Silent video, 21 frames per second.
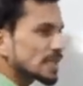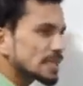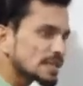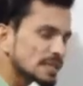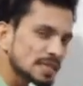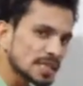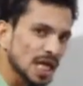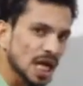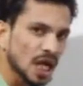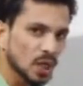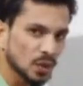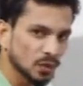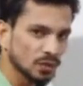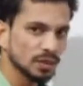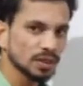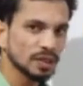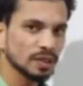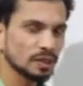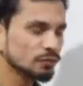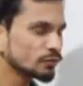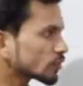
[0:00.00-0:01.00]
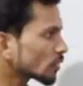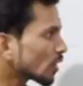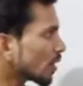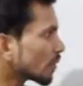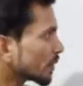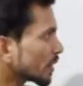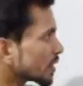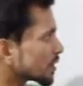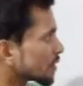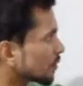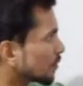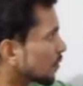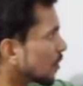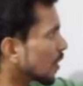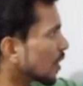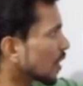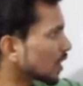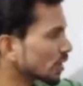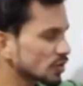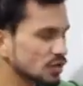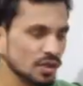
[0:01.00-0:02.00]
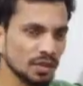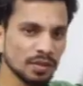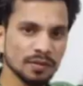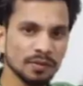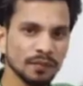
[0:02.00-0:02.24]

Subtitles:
sound from this watch